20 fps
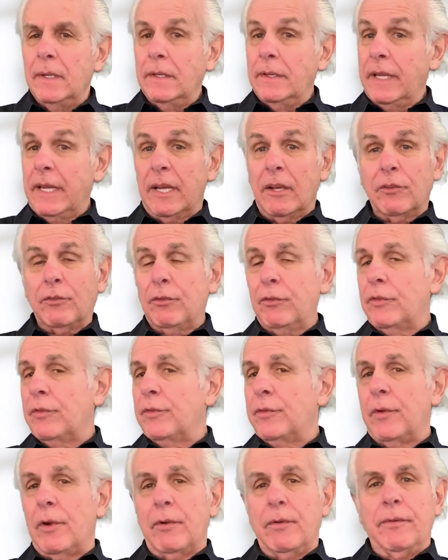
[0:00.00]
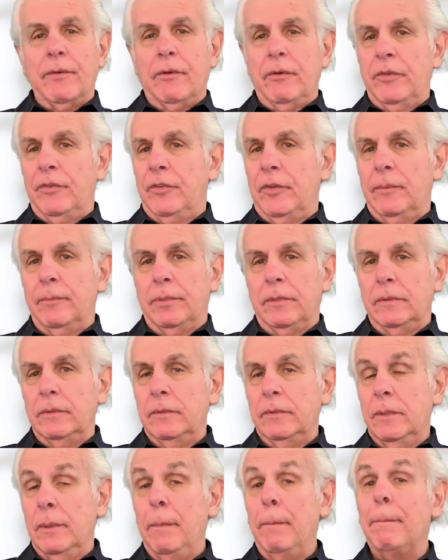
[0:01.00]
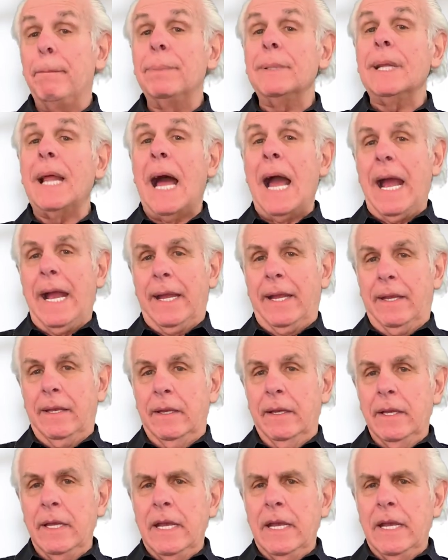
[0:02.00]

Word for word: the answer is very, very simple. Black.